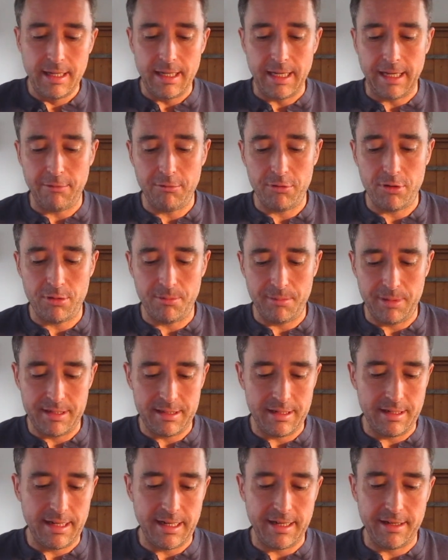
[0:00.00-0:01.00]
Outcome is
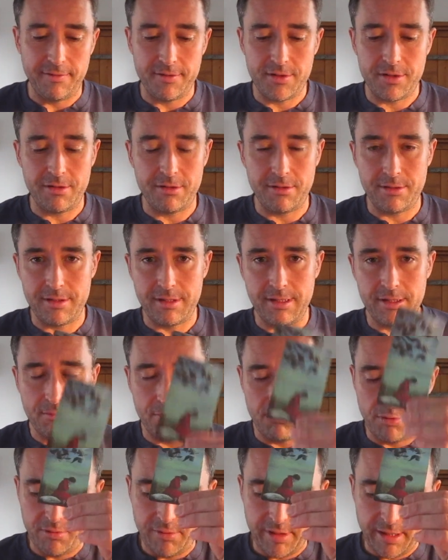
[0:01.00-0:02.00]
the Nine of Swords, this
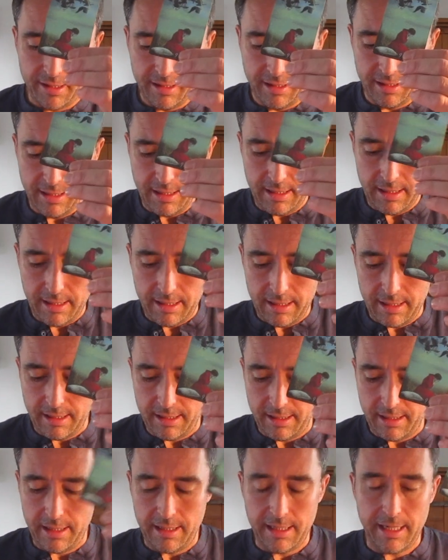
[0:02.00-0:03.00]
worry.
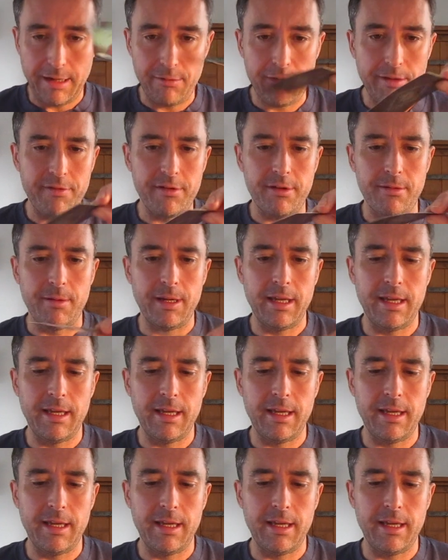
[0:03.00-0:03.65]
Uh, however,